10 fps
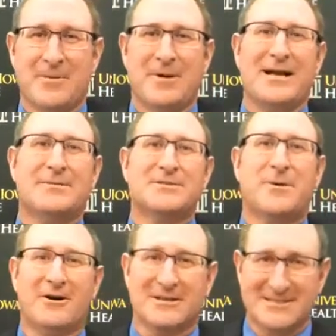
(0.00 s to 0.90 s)
My name is
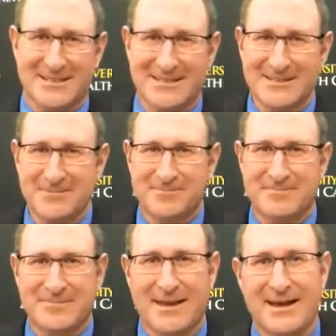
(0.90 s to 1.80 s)
Paul Casella,
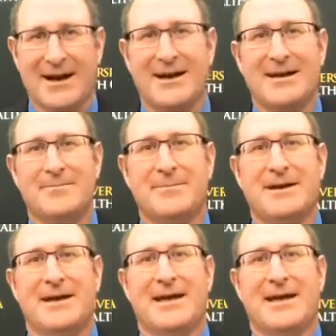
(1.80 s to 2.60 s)
and I am